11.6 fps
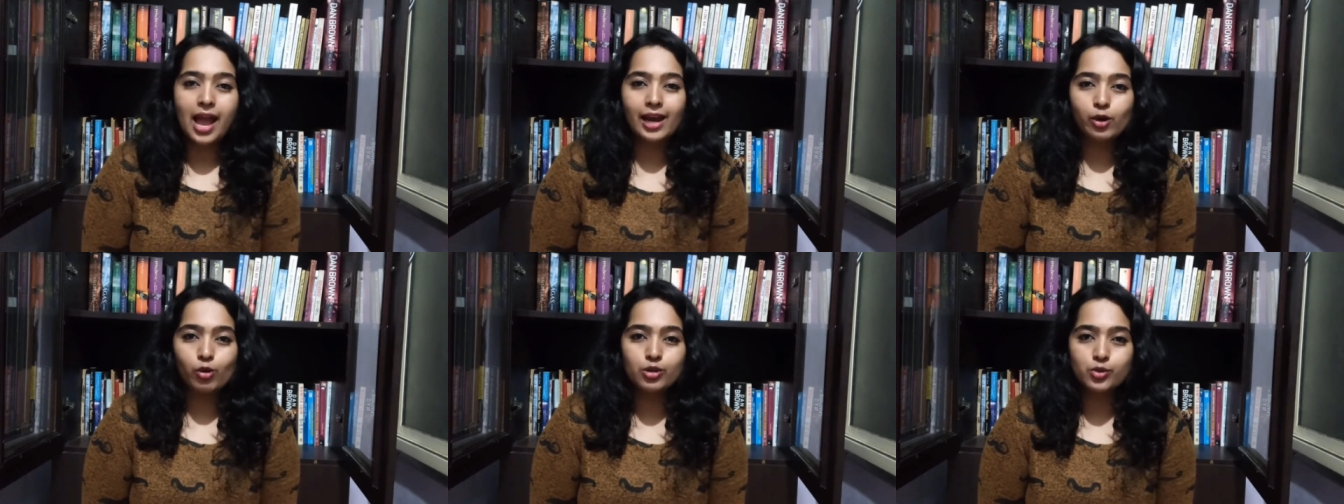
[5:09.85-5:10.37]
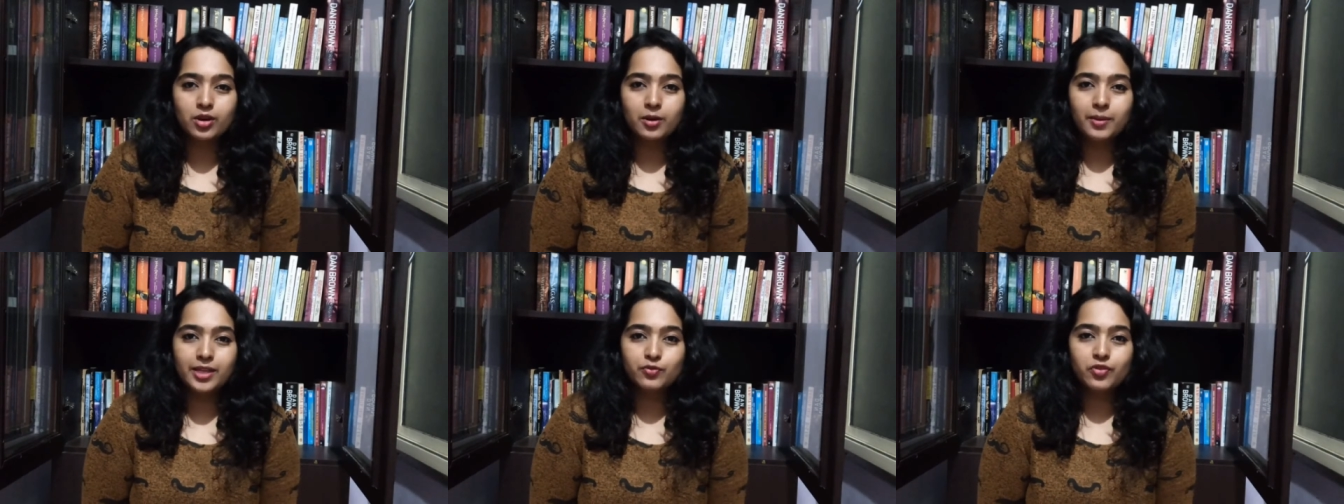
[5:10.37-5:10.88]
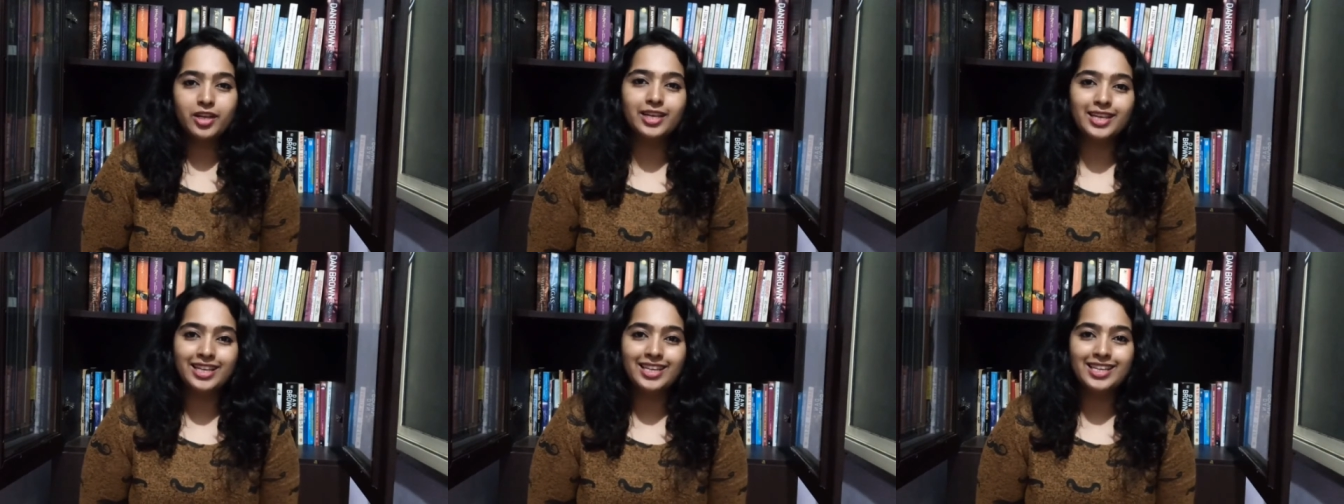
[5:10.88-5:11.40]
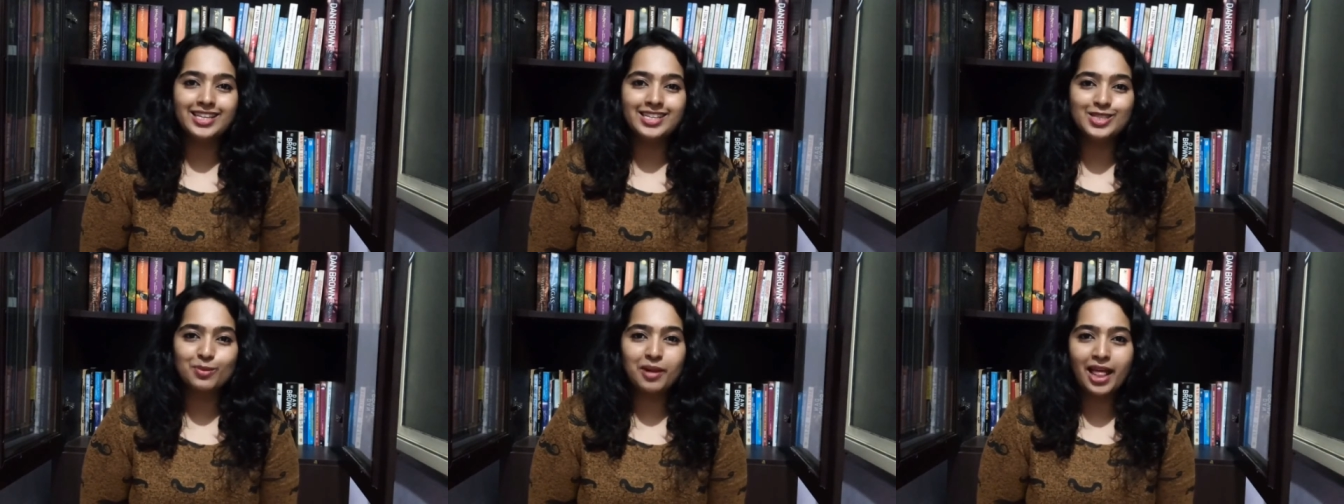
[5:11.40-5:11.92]
and also her best friend lee
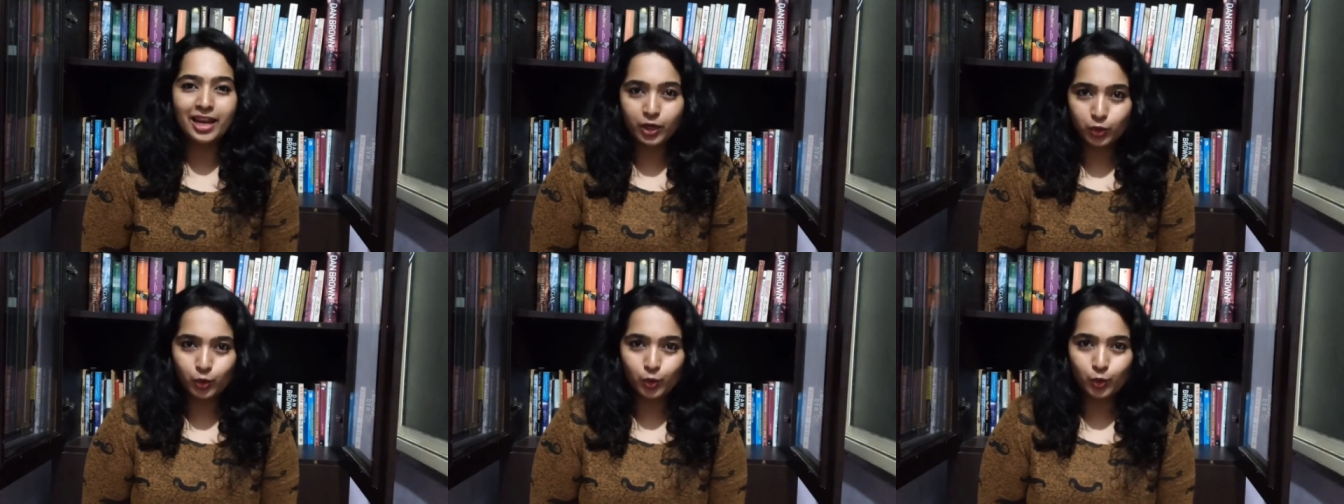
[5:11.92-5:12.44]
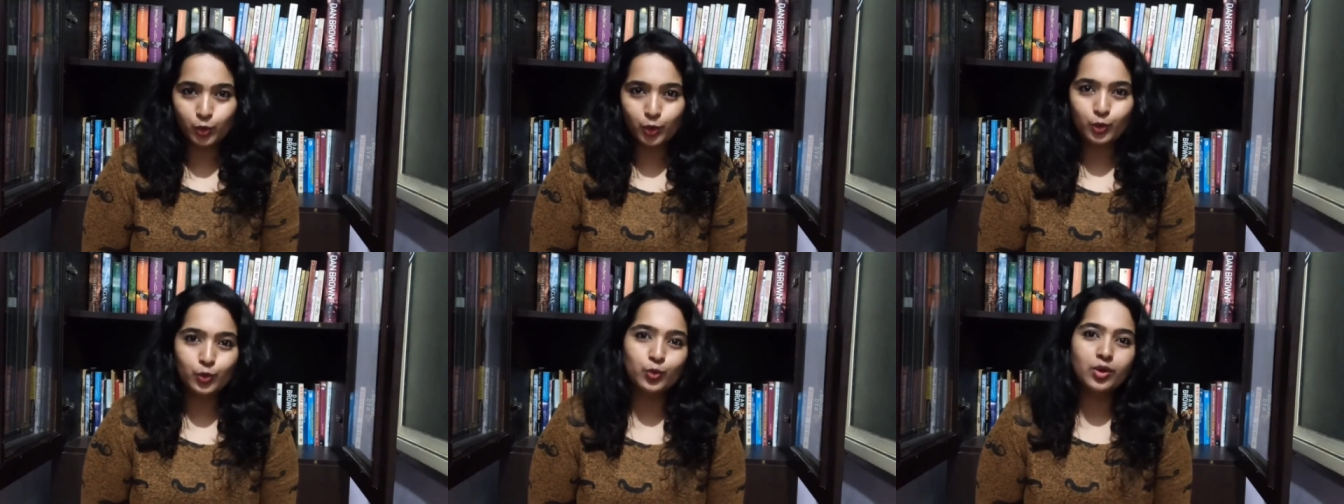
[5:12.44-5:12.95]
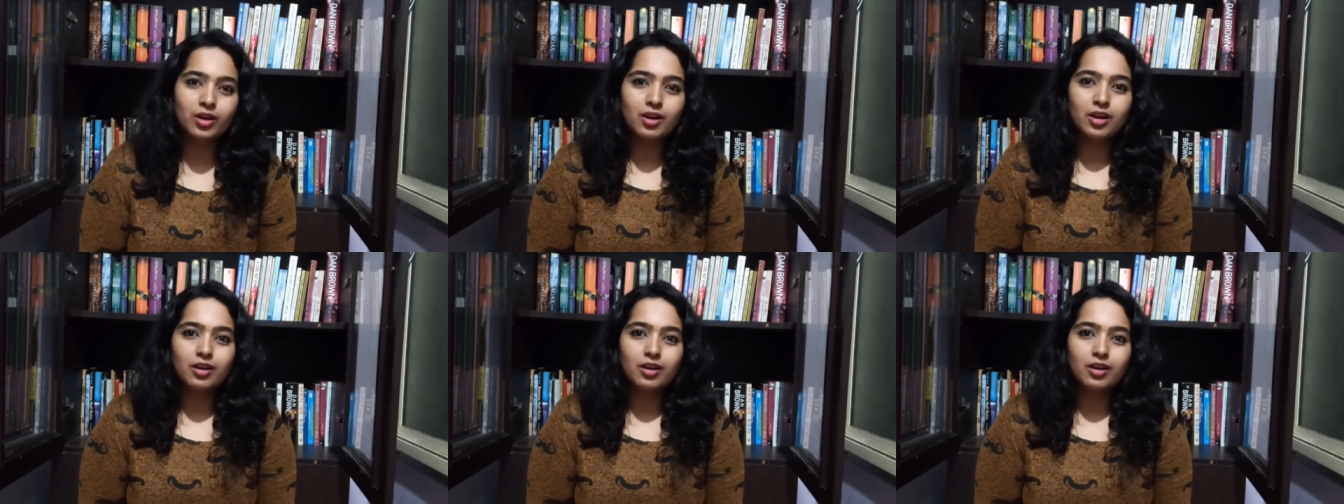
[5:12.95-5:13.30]
is planning to go to